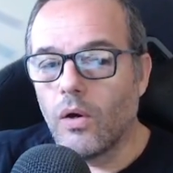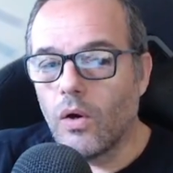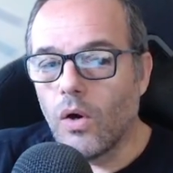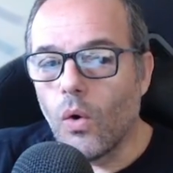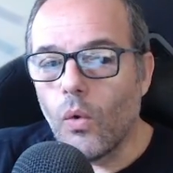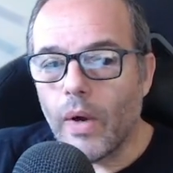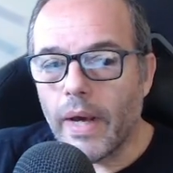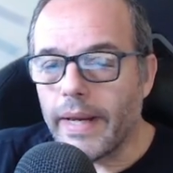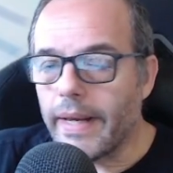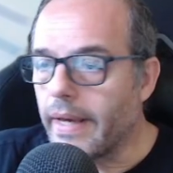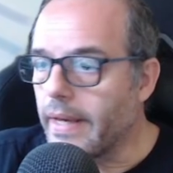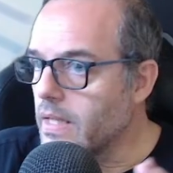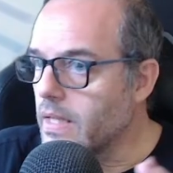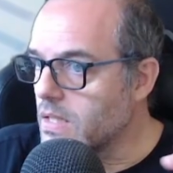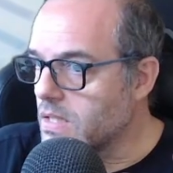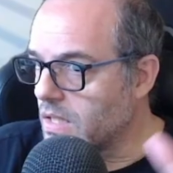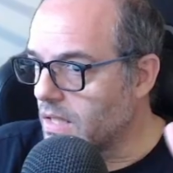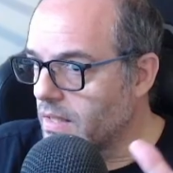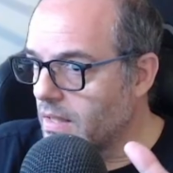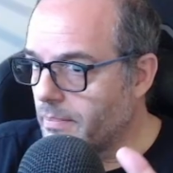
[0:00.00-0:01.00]
How can I
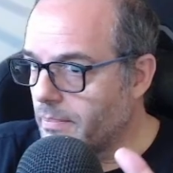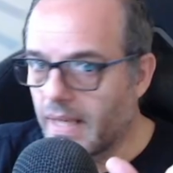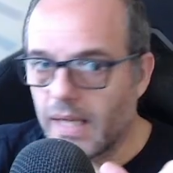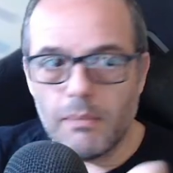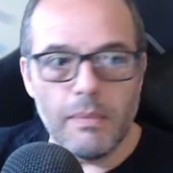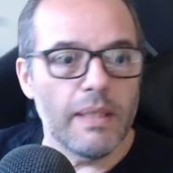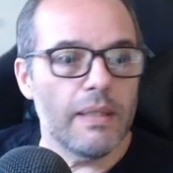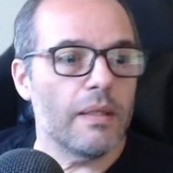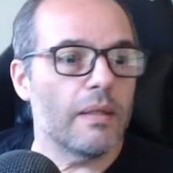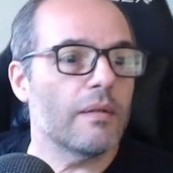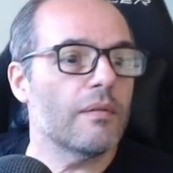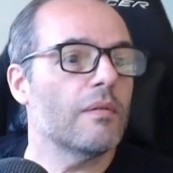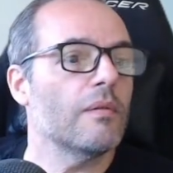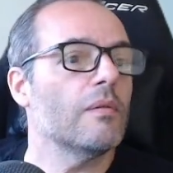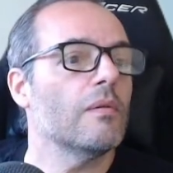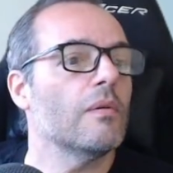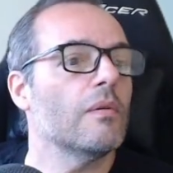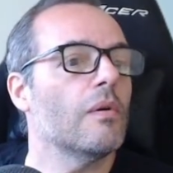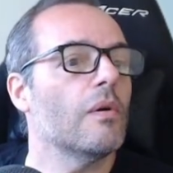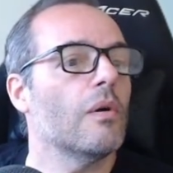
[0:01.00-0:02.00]
change the parameters?
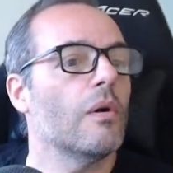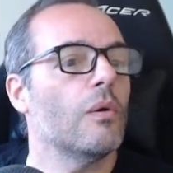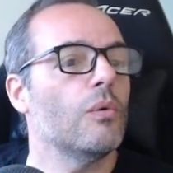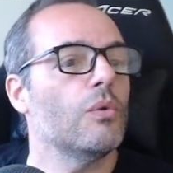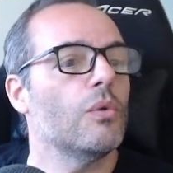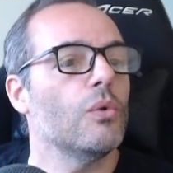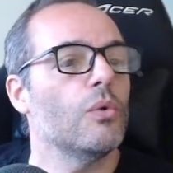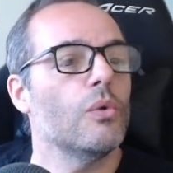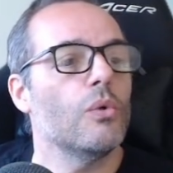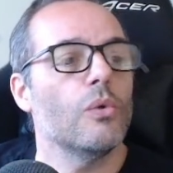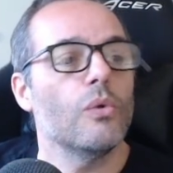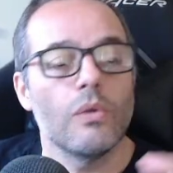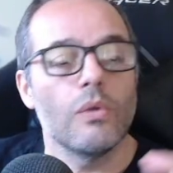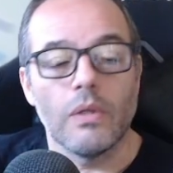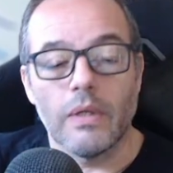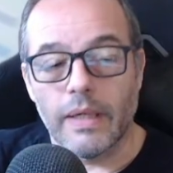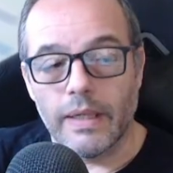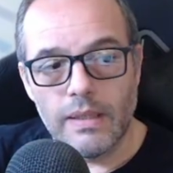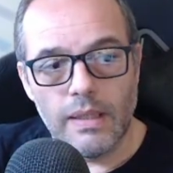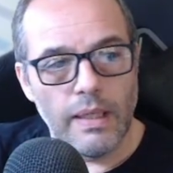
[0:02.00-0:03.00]
Go to
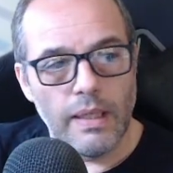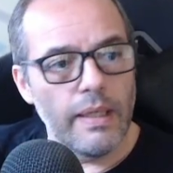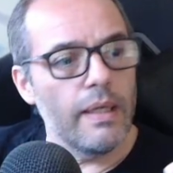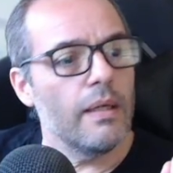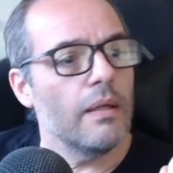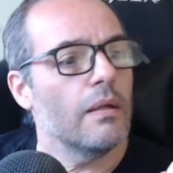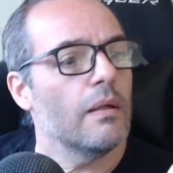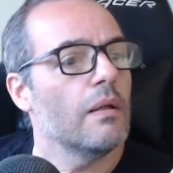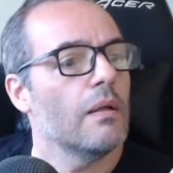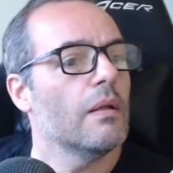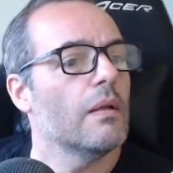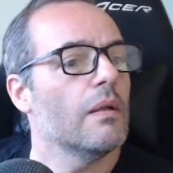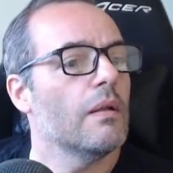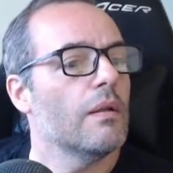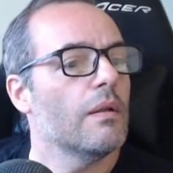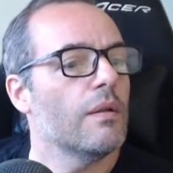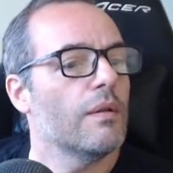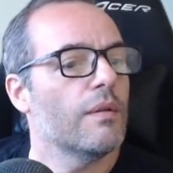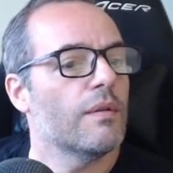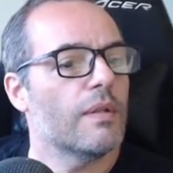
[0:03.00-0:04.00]
right click,
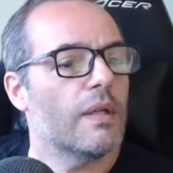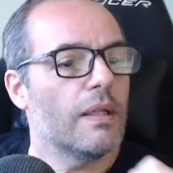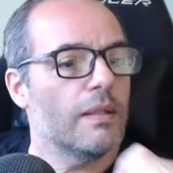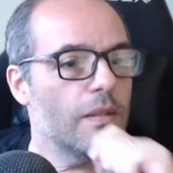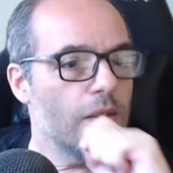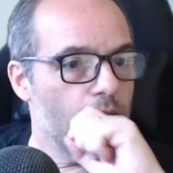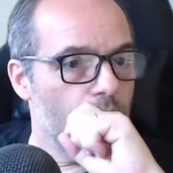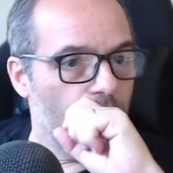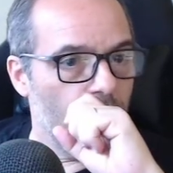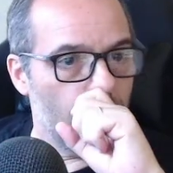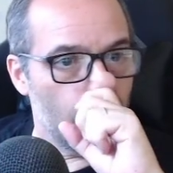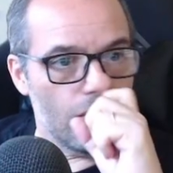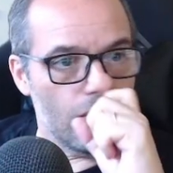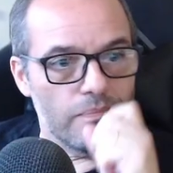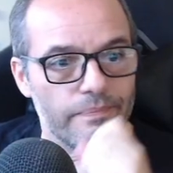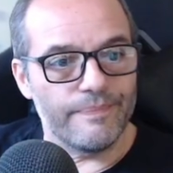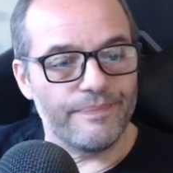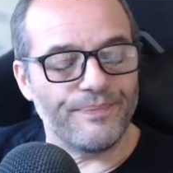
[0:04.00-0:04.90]
strategies,